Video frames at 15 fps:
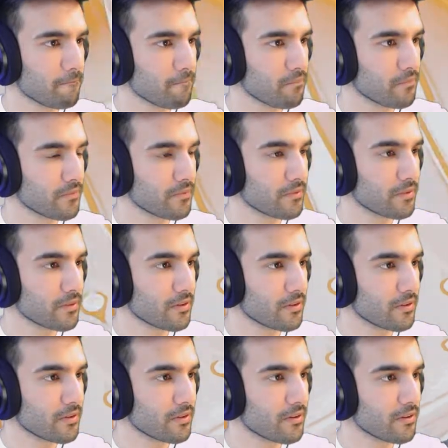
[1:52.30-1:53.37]

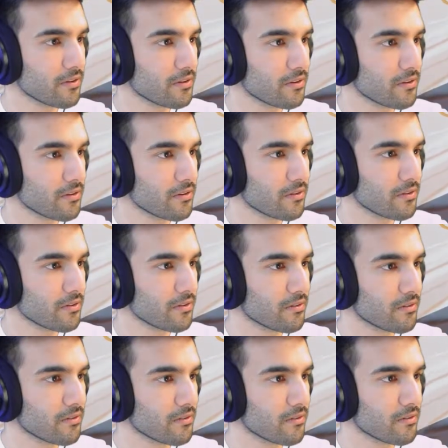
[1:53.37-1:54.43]

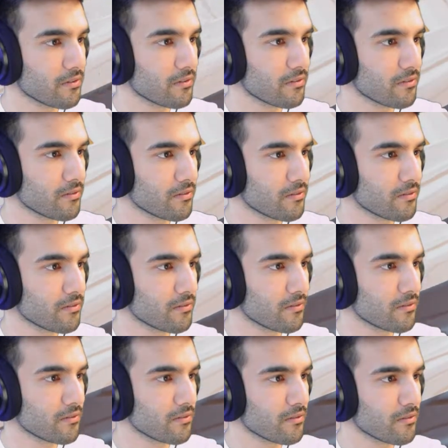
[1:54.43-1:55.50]

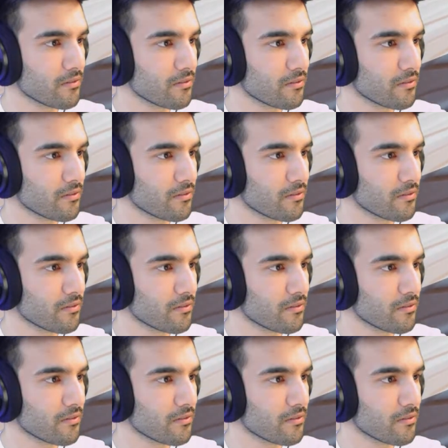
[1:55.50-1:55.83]
No one is speaking in this clip.